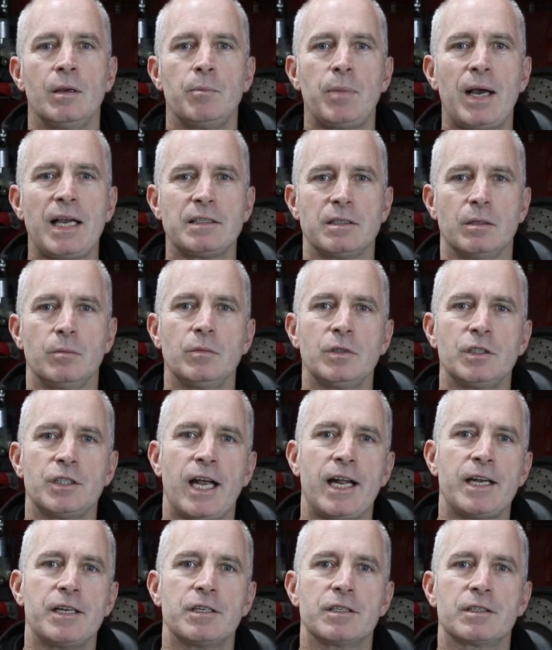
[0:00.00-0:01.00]
PASM
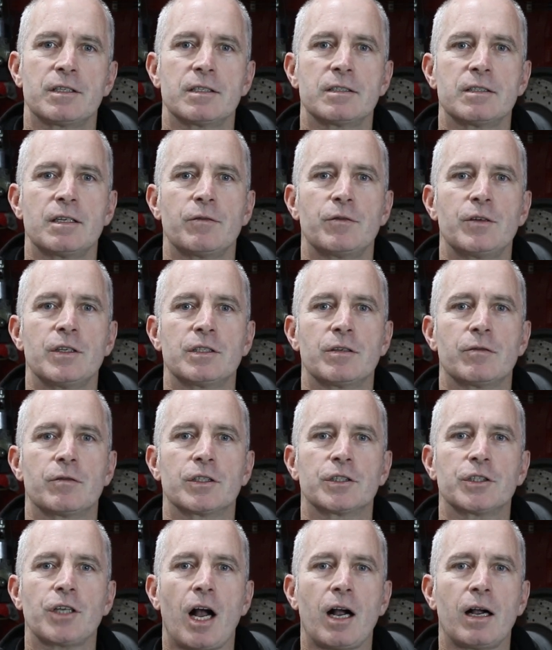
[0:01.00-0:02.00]
changes the stiffness of
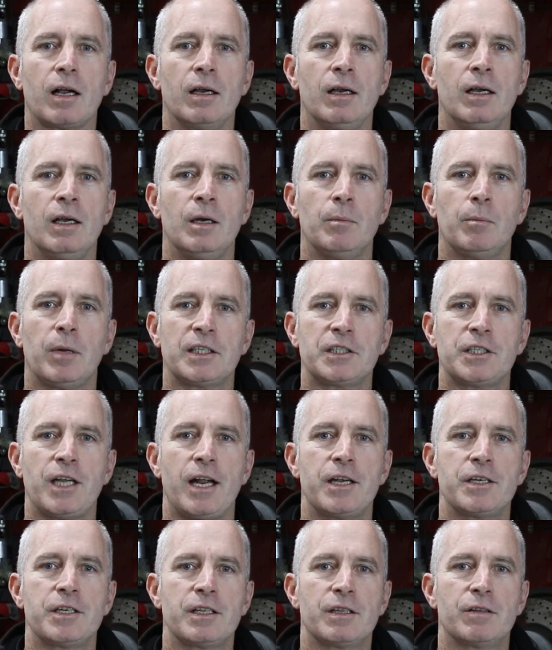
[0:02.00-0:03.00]
the shock by
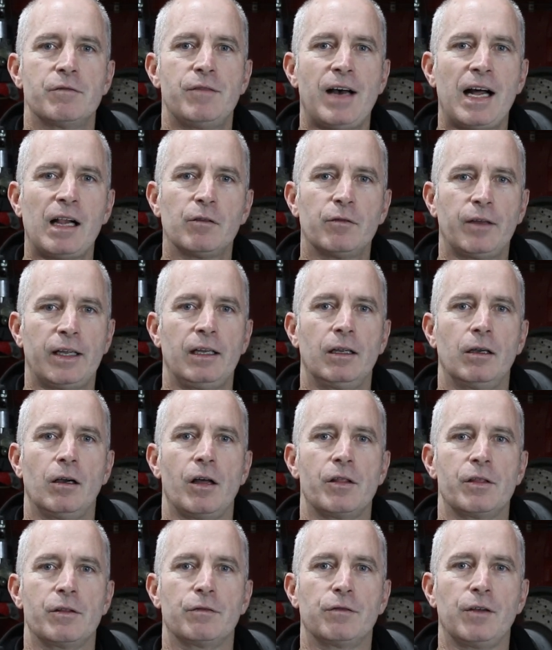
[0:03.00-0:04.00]
changing the valving
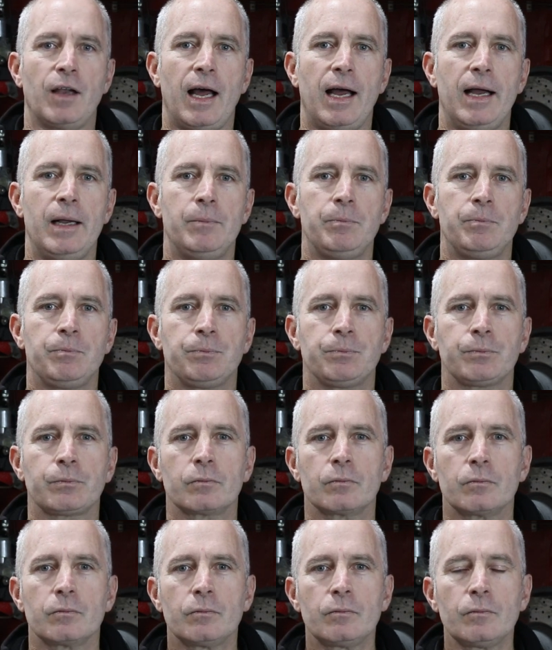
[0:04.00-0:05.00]
on the fly.
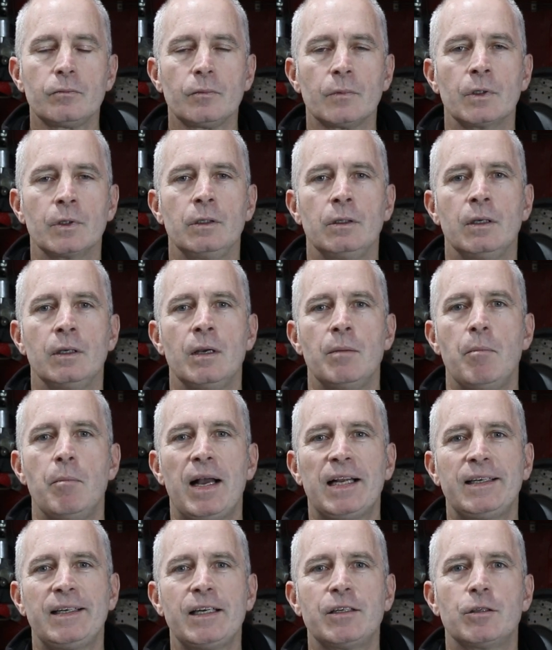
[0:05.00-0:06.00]

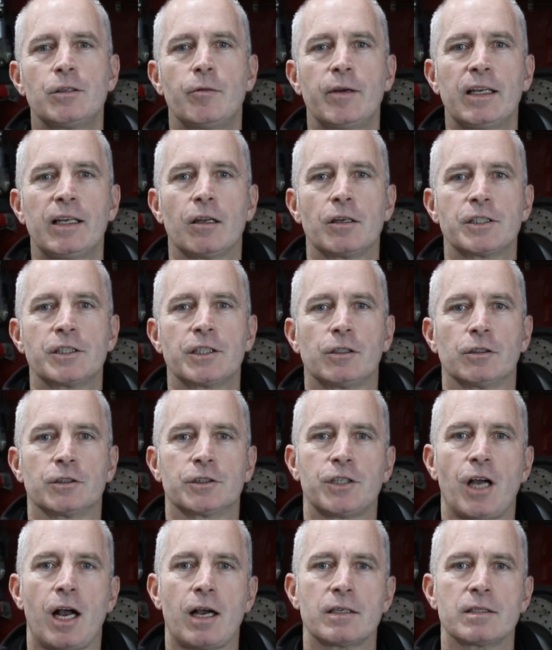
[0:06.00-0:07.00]
Magnetorheological
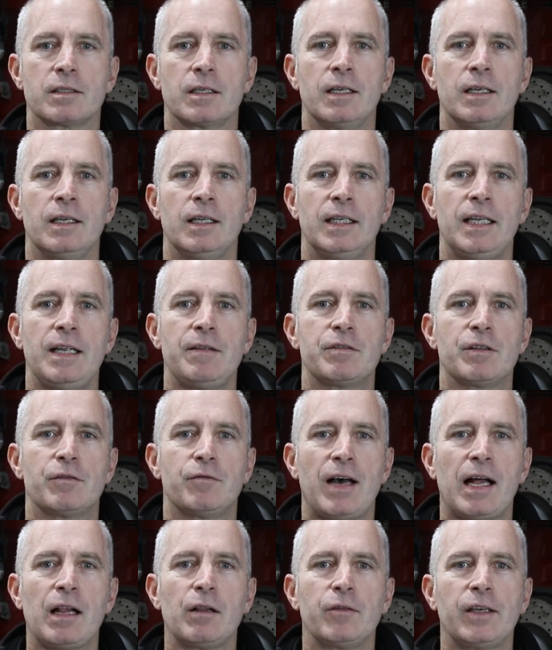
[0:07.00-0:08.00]
shocks leave the
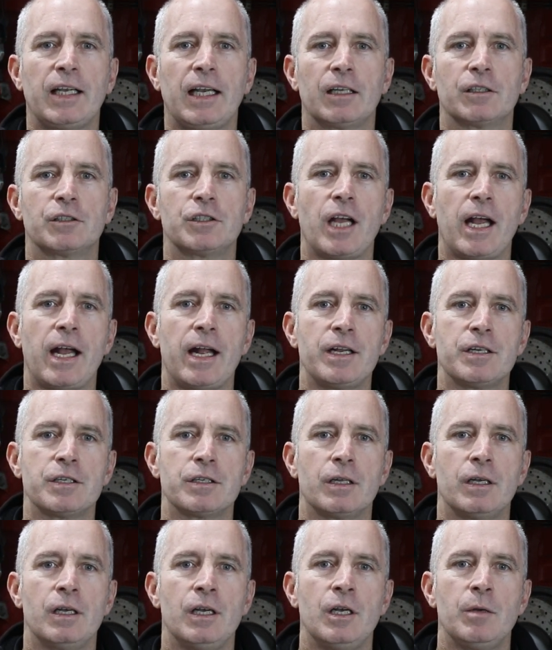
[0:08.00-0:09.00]
valving unchanged,
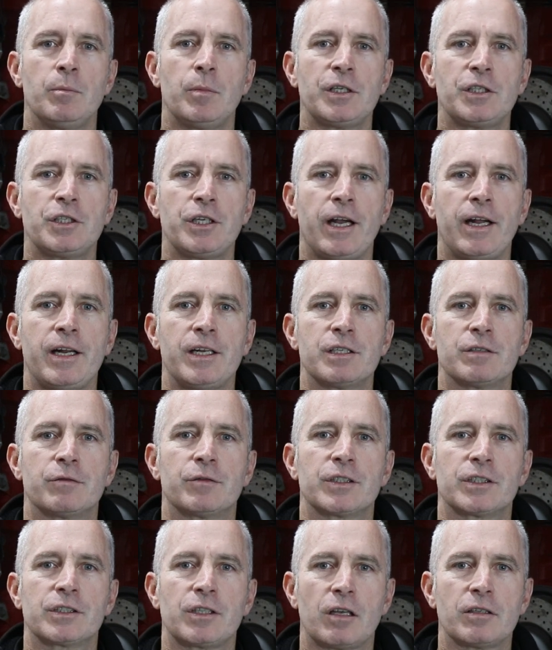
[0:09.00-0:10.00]
but change the
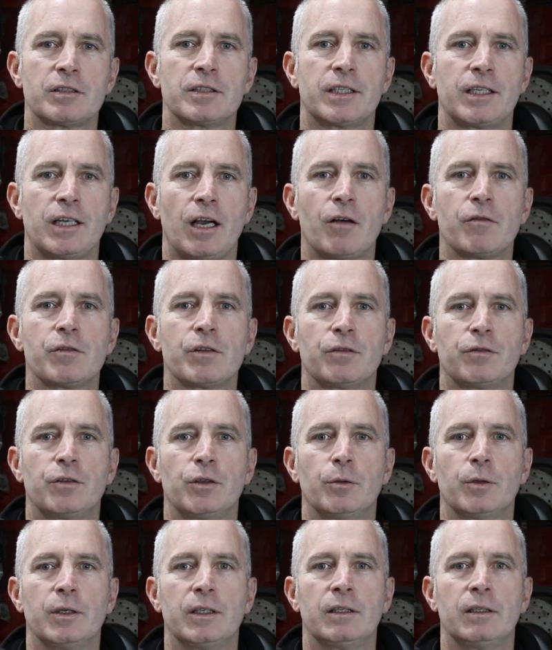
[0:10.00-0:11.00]
viscosity of the
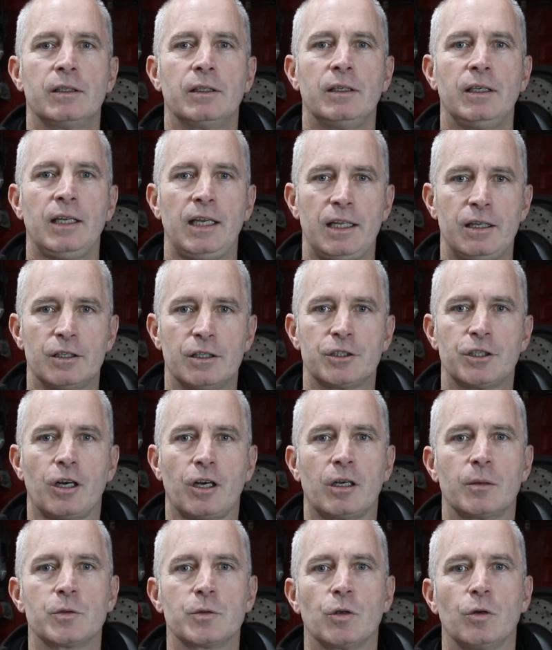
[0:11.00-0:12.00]
fluid in the
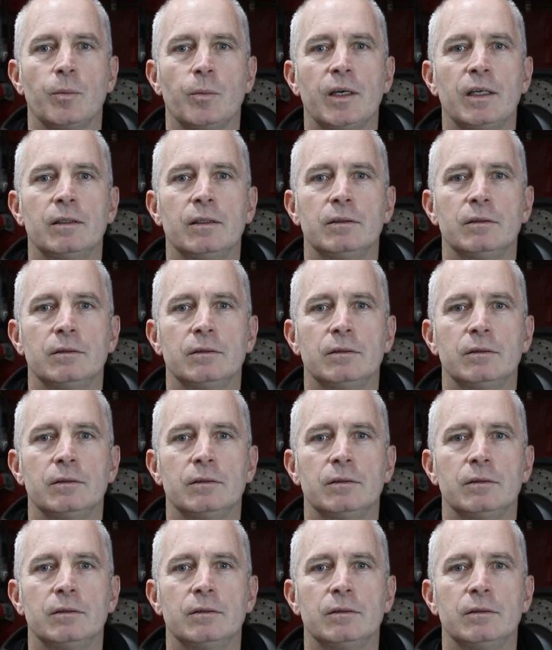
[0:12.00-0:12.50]
shock absorber.